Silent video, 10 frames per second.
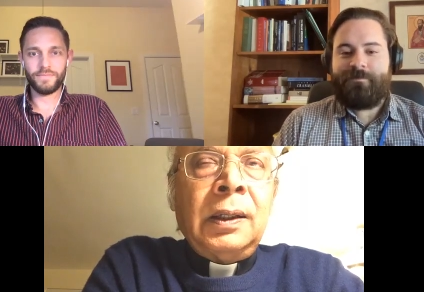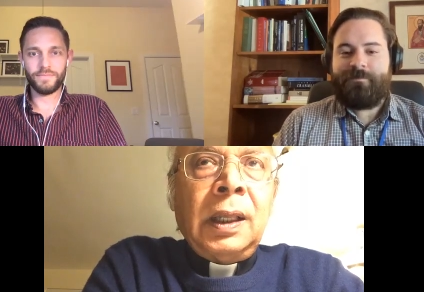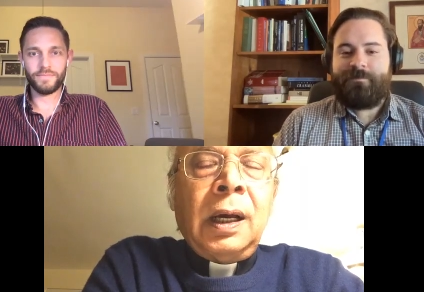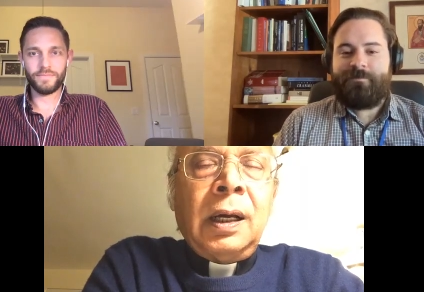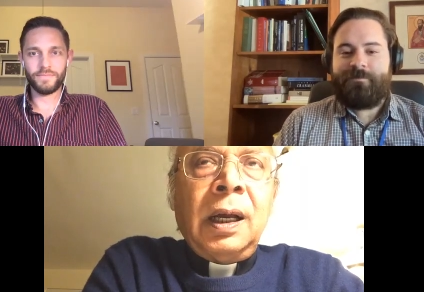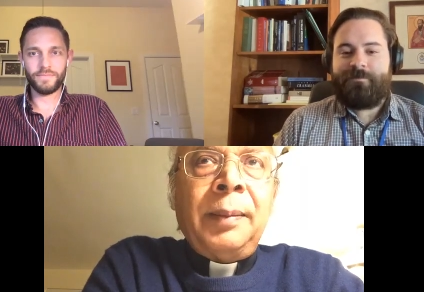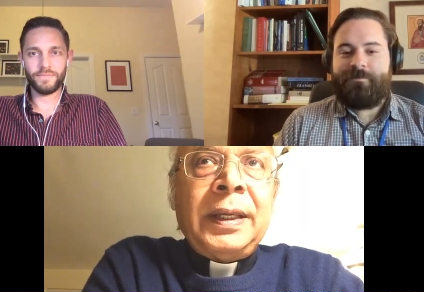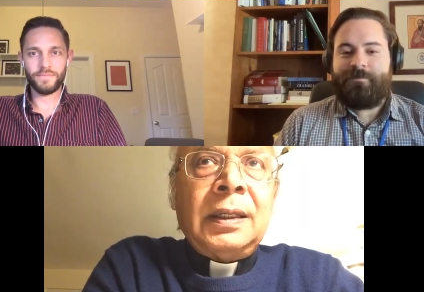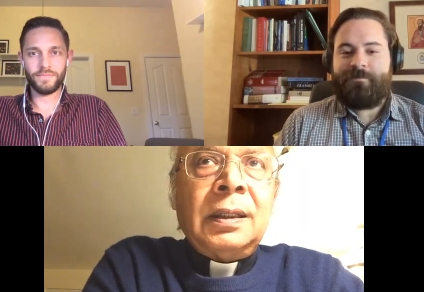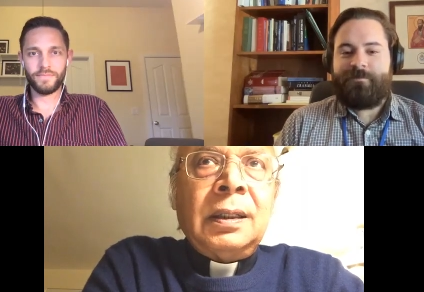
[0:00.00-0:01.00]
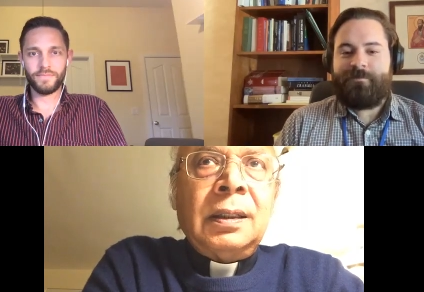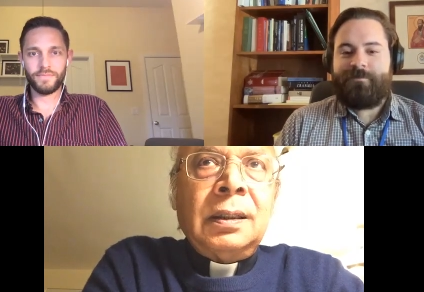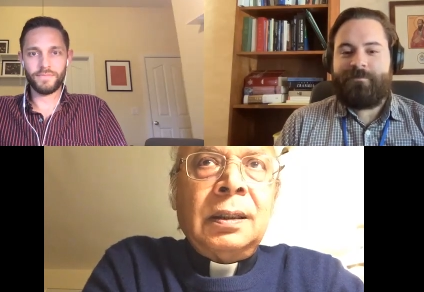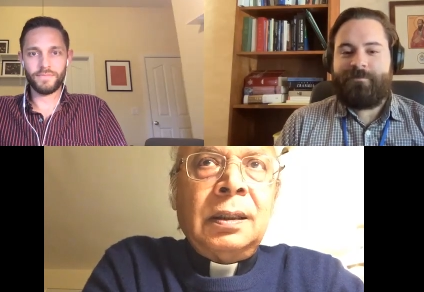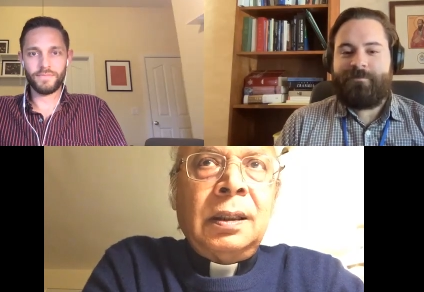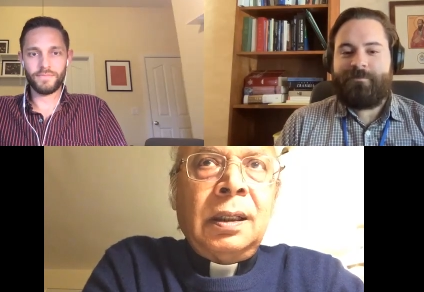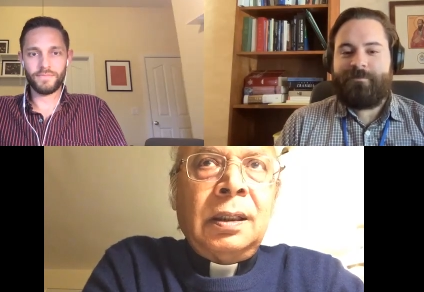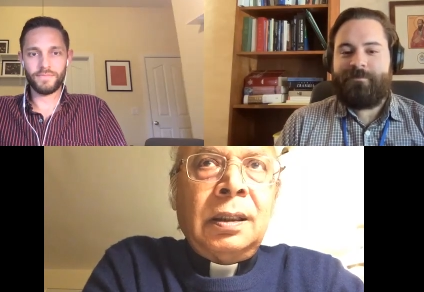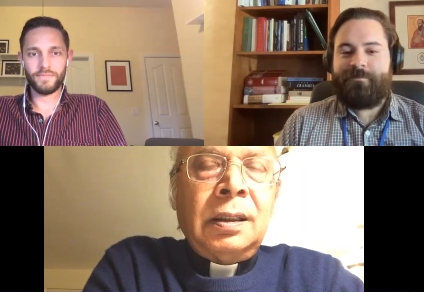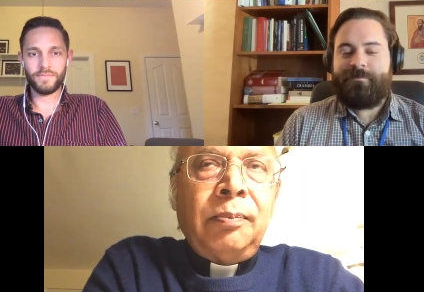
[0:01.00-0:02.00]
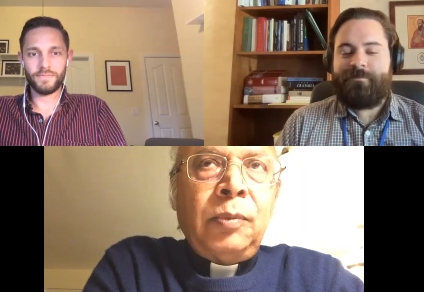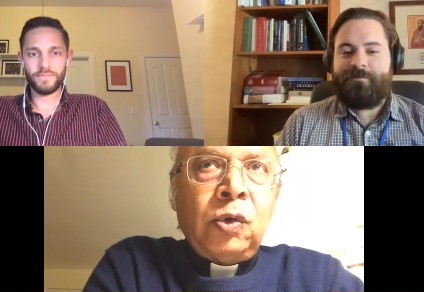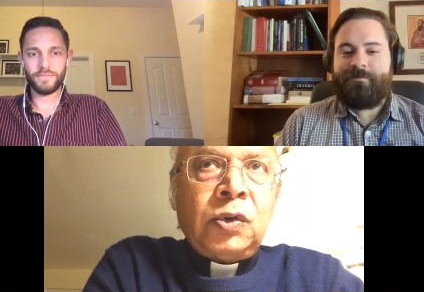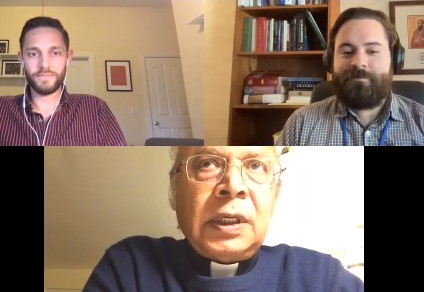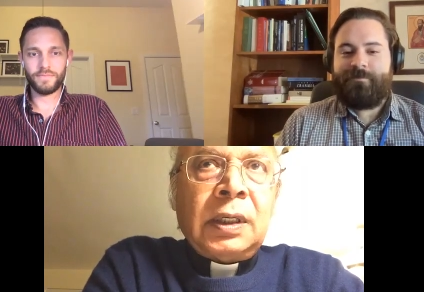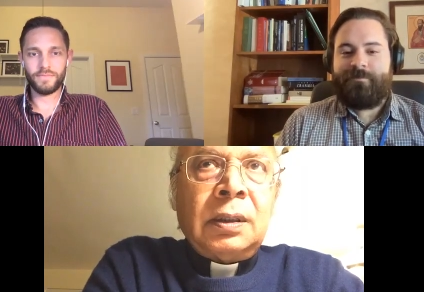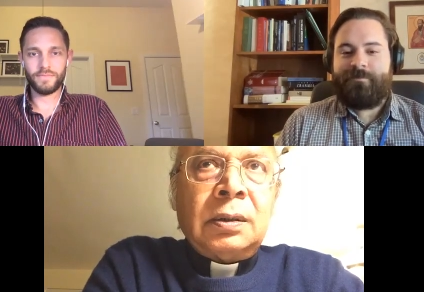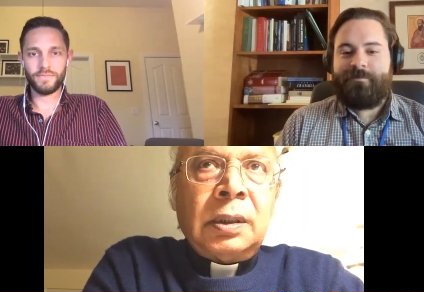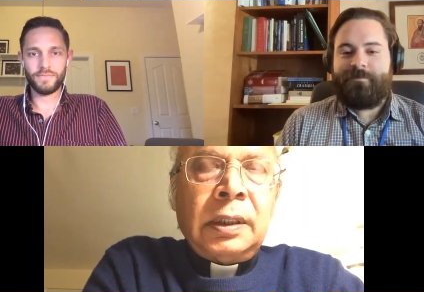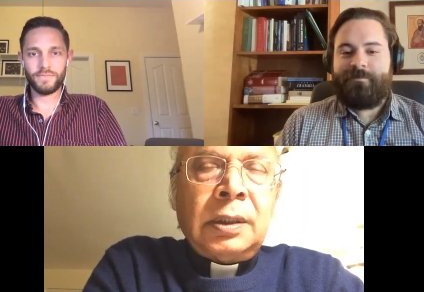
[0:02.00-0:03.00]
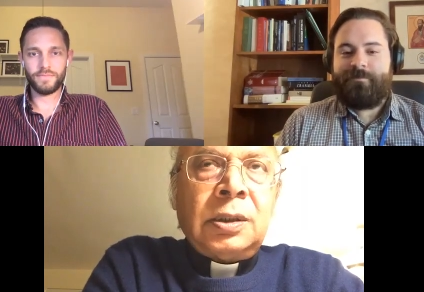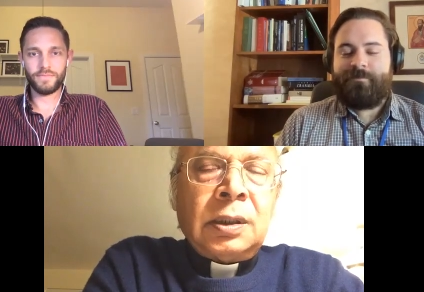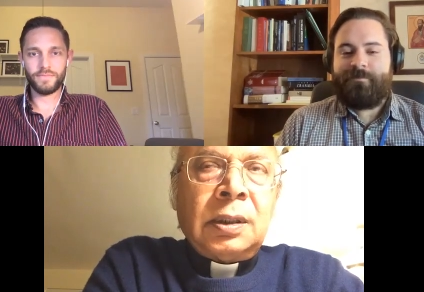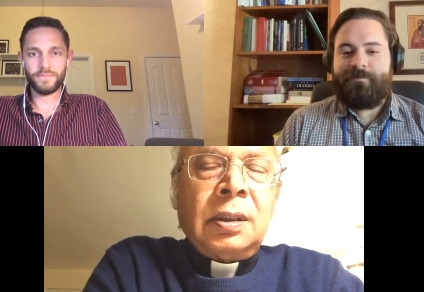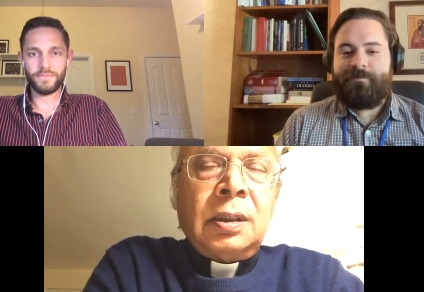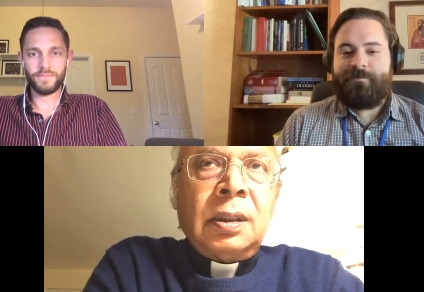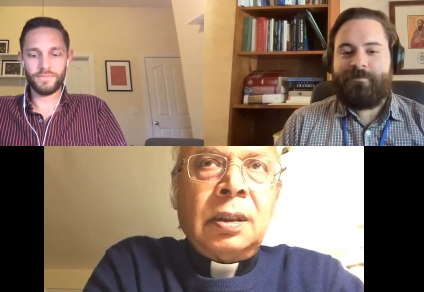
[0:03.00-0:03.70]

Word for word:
Speaker 1: yeah i mean the, the musical tradition